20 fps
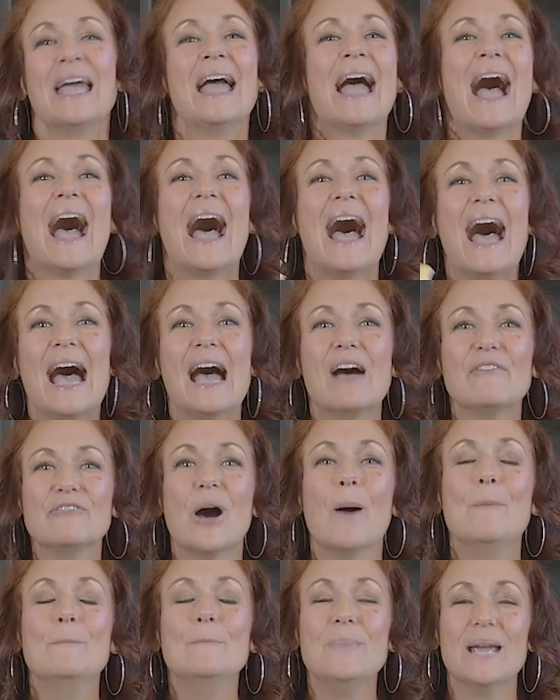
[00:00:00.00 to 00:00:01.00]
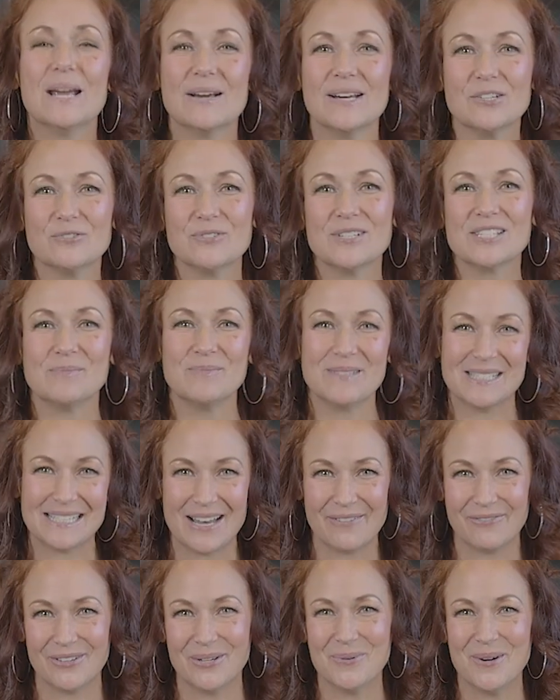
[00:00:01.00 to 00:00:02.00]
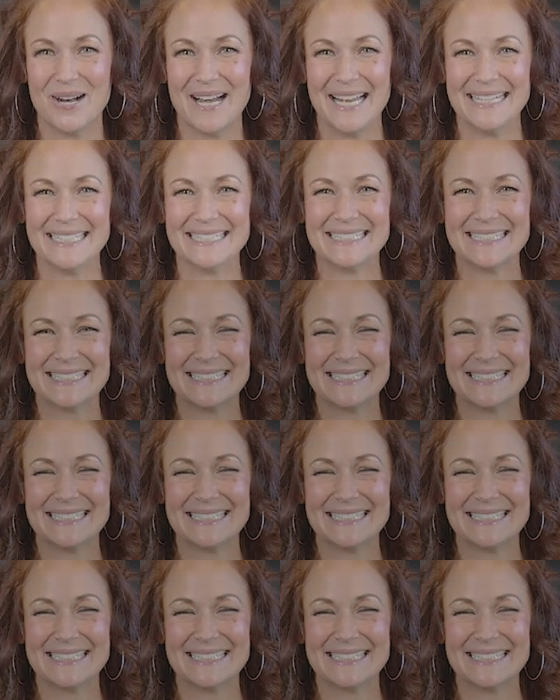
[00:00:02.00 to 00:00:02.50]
Have a Merry Christmas, everyone.